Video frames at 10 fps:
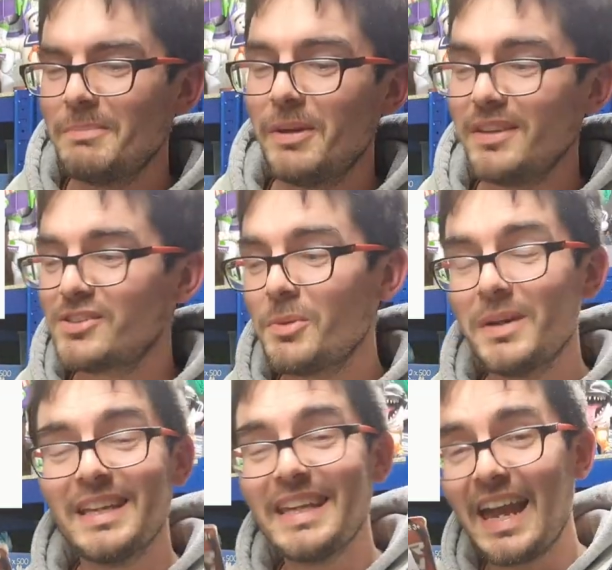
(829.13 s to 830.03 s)
But
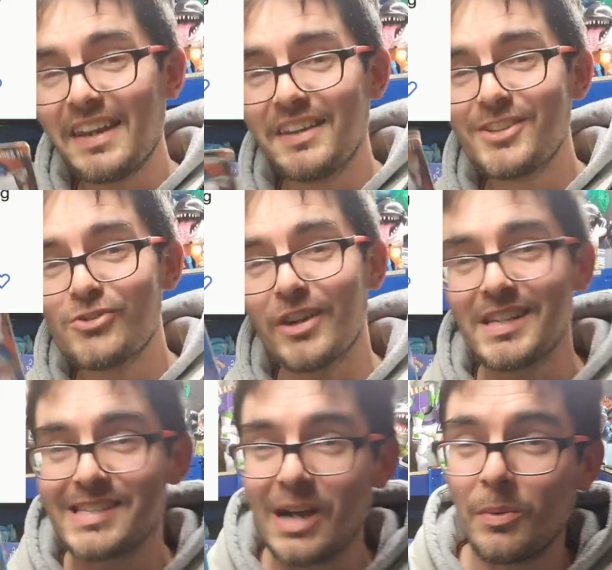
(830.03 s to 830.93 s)
someone in Canada's trying
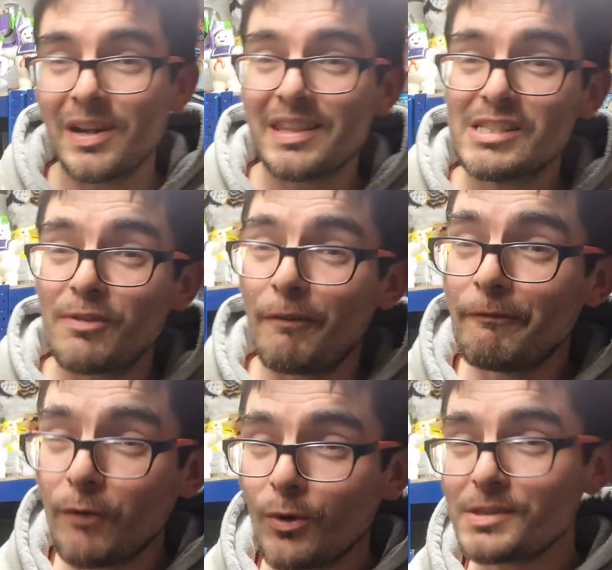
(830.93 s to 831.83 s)
to sell one of these for
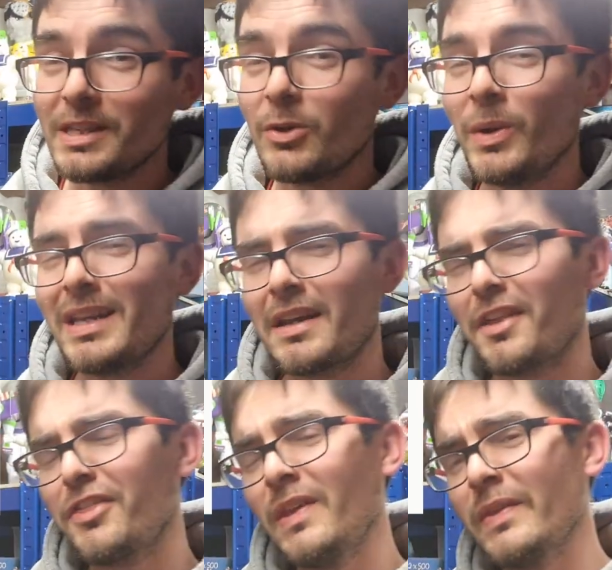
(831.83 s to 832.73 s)
40 quid, and I
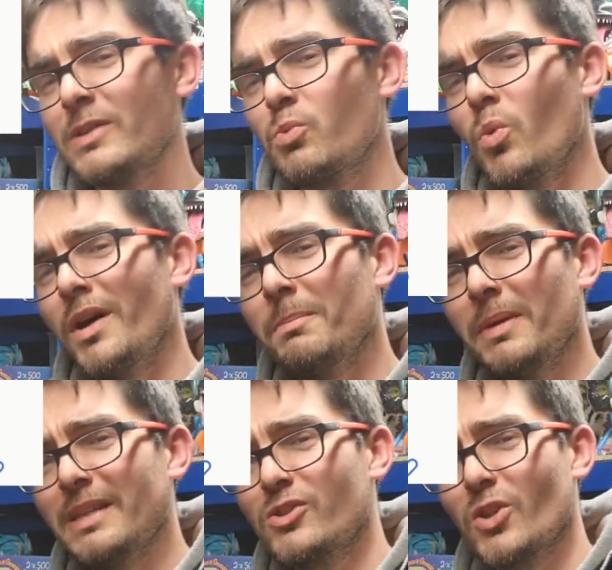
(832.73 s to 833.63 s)
think there's one
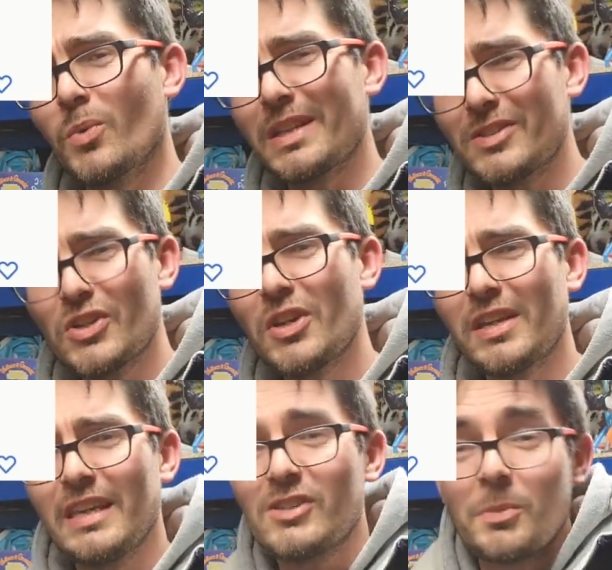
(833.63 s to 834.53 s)
being sold in
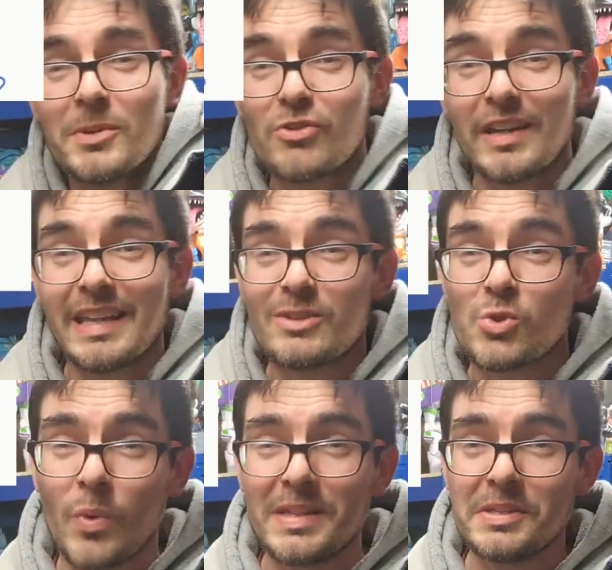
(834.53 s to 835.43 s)
Turkey. Someone's trying to get
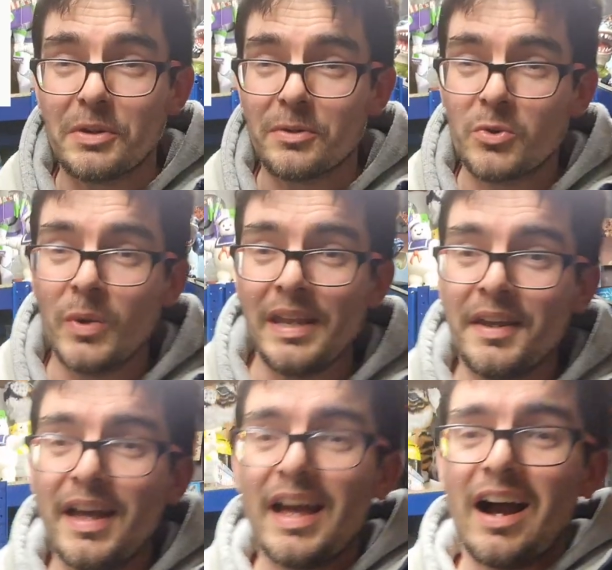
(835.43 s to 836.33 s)
20 odd quid.
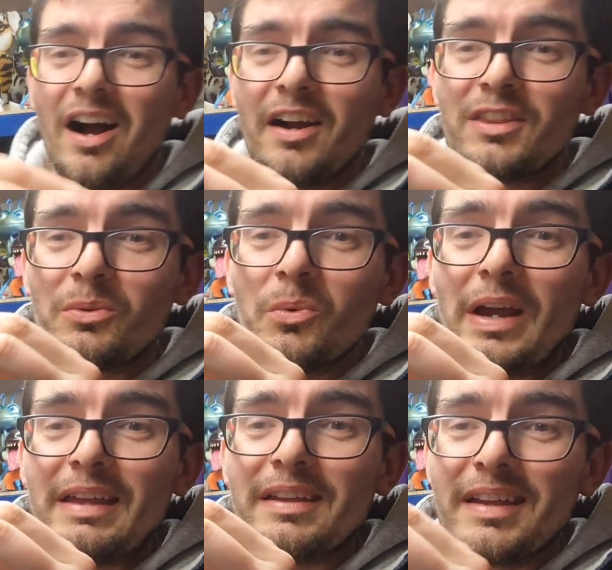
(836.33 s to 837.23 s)
Either
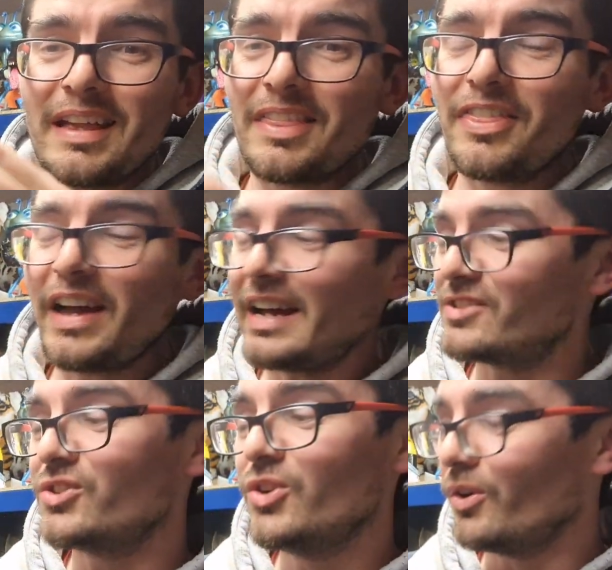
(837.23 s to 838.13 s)
way, that
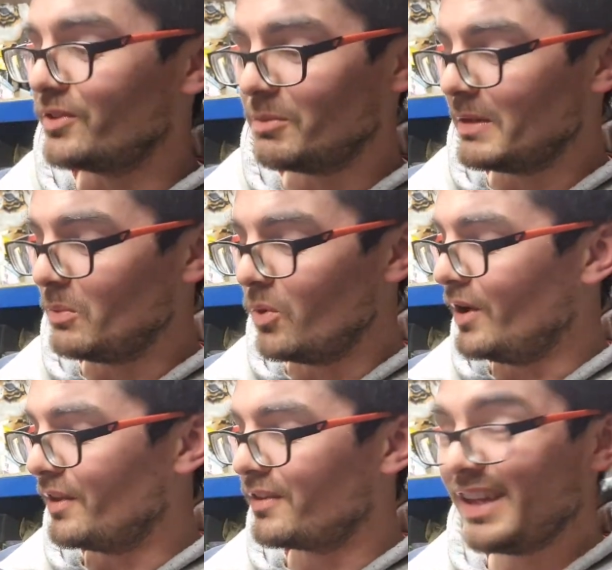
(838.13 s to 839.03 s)
has got to be
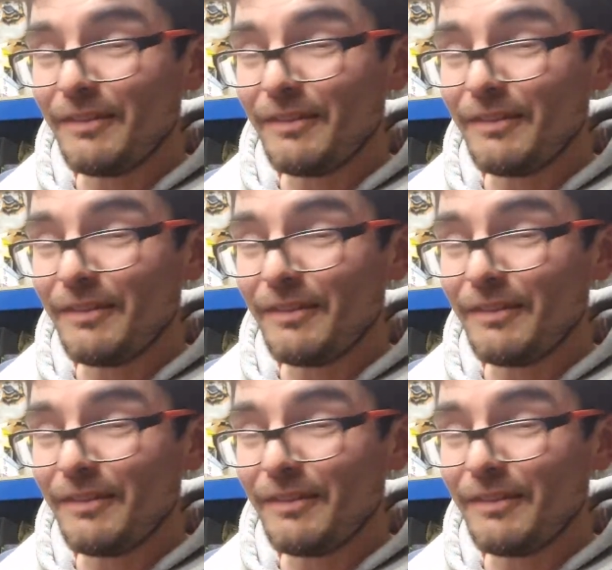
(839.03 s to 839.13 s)
worth.